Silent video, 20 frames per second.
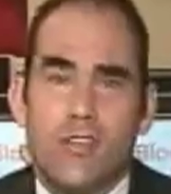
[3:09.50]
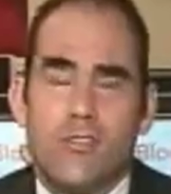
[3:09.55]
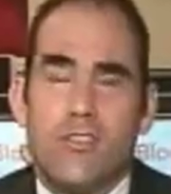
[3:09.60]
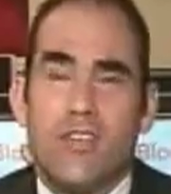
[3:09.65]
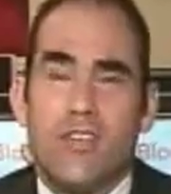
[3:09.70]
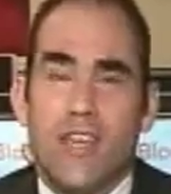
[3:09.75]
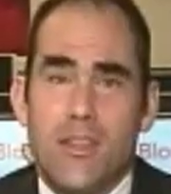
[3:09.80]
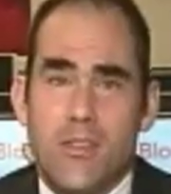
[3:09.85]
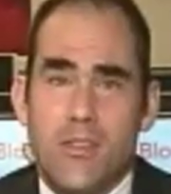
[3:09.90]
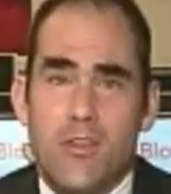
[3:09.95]
to
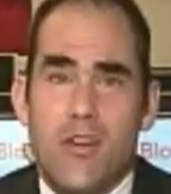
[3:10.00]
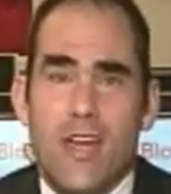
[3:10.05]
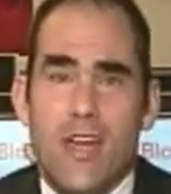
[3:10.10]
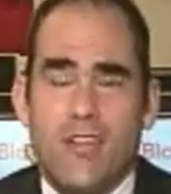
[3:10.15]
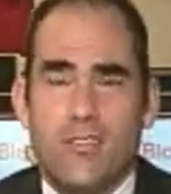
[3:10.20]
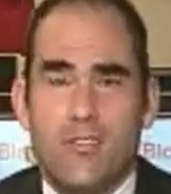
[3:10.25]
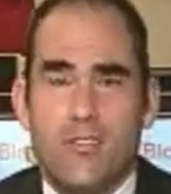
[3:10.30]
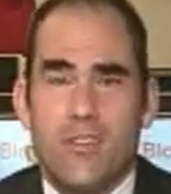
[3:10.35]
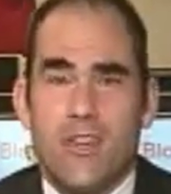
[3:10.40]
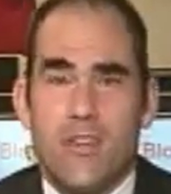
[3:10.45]
get their
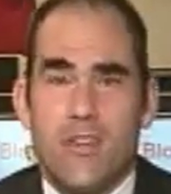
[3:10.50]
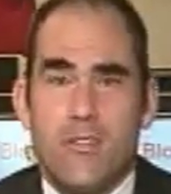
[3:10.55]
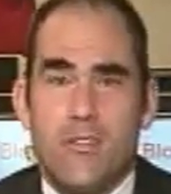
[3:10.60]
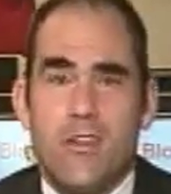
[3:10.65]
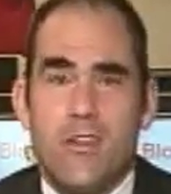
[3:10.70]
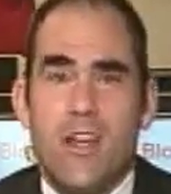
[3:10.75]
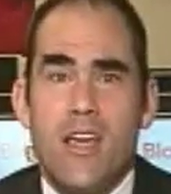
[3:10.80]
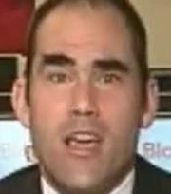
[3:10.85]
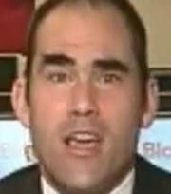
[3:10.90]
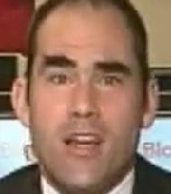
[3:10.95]
act together
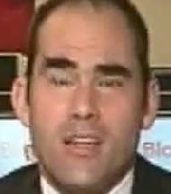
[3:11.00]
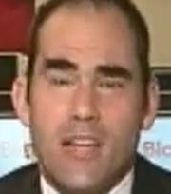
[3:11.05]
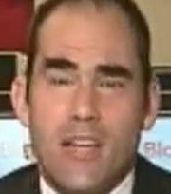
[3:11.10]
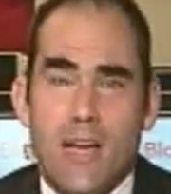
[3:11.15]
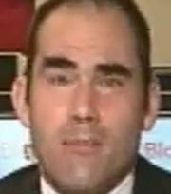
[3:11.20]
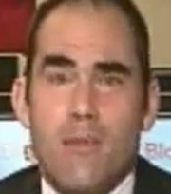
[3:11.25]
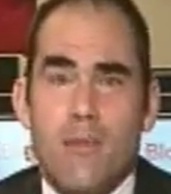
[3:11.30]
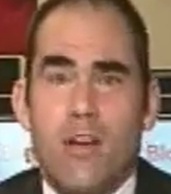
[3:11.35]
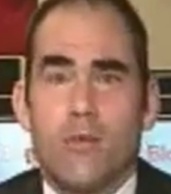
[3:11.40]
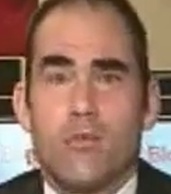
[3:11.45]
and
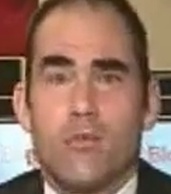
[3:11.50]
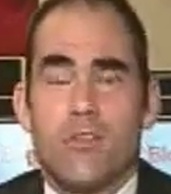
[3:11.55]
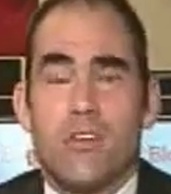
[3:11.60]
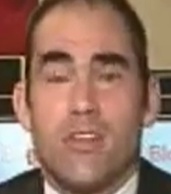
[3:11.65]
come out with a